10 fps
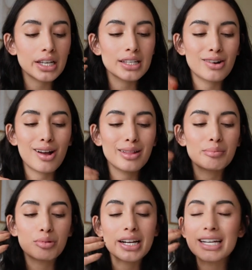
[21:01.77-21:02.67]
is not
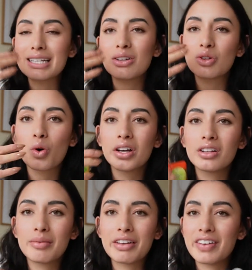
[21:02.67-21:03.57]
like breaking down the oil
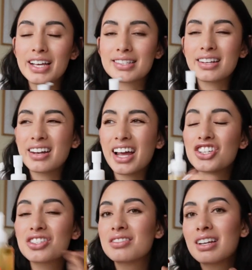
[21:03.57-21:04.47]
on my face, and I
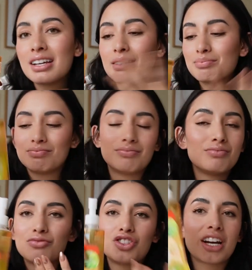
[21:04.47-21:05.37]
just
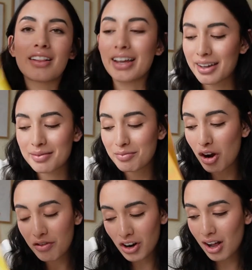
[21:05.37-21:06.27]
didn't like it.
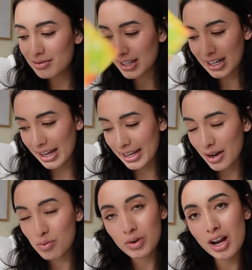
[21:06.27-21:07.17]
Overall, didn't like
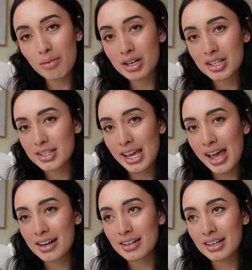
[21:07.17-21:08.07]
it. Would not purchase
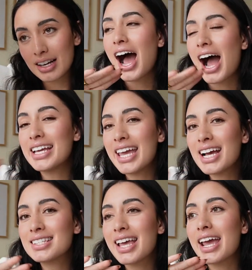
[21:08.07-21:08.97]
again. I
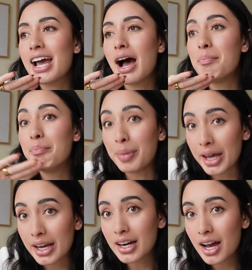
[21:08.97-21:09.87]
can't say a
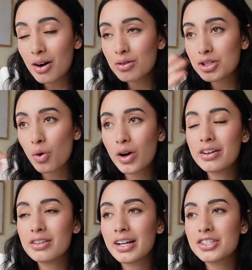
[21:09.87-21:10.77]
big no to
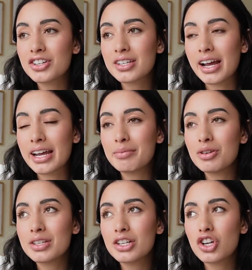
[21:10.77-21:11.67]
oil cleansers. I am
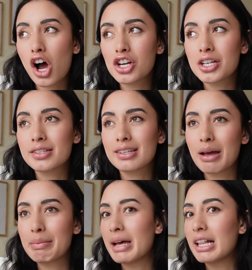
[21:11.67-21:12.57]
using Tatcha's
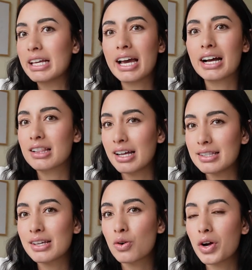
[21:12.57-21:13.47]
Camellia
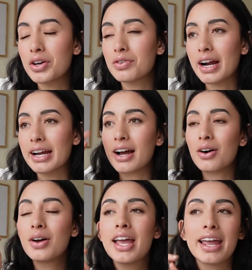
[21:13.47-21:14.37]
cleansing oil right
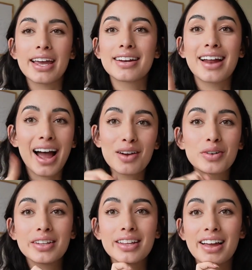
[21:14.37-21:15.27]
now, and I
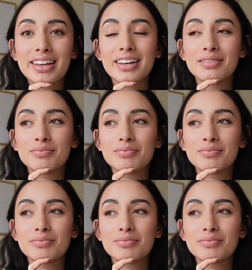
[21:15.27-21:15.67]
really like it.